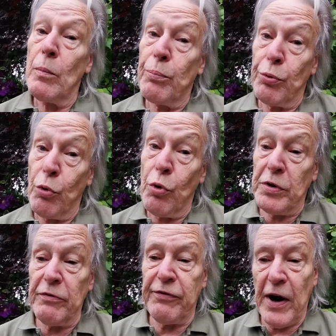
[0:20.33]
Broad
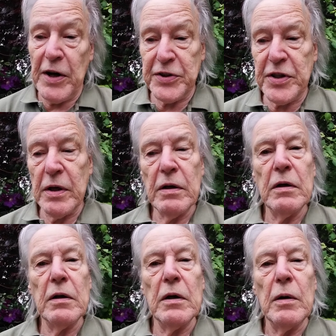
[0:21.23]
and fast,
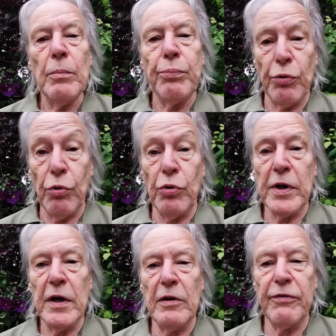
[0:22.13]
broad
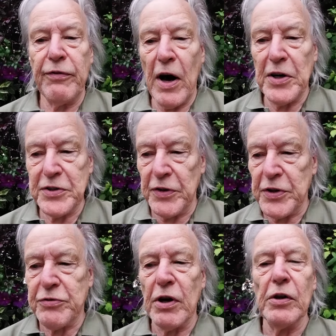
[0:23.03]
and fast are the
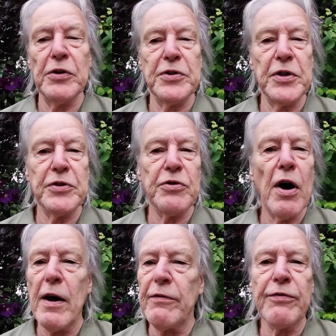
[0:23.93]
drills that
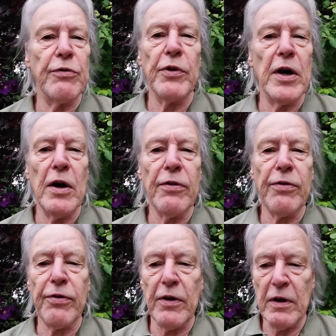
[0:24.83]
drive through the
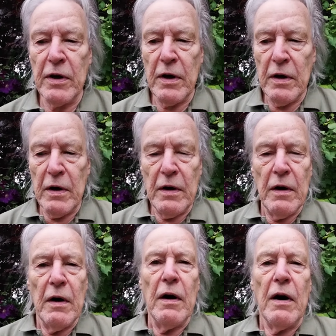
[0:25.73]
earth,
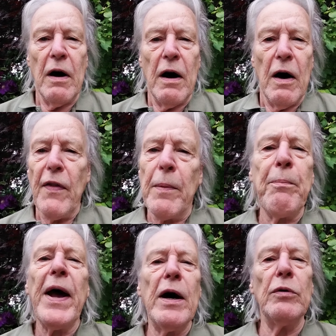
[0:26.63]
and they
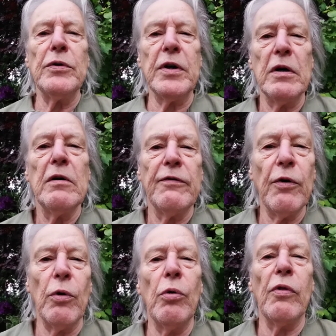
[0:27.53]
pound for
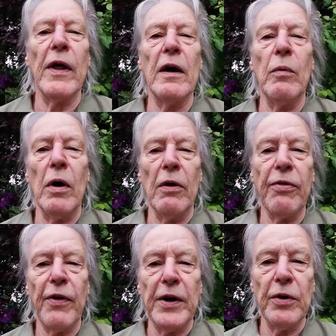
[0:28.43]
all they are worth,
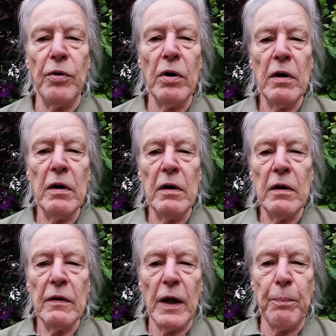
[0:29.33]
they do,
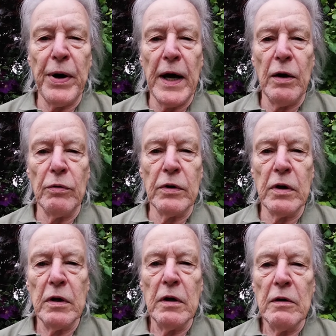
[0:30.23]
they pound
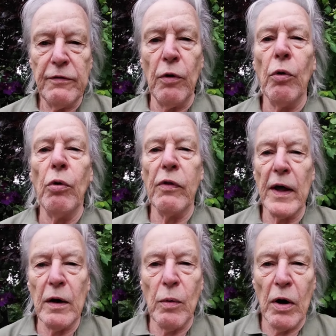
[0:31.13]
for all they
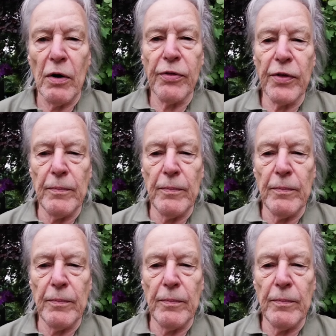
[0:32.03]
are worth.